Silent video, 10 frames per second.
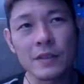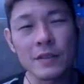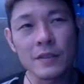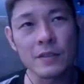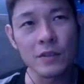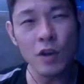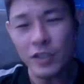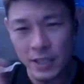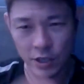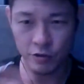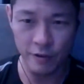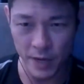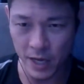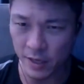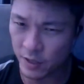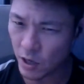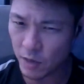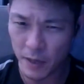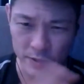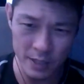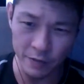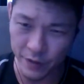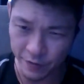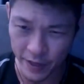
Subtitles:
not just Krav Maga, let's talk about self-defense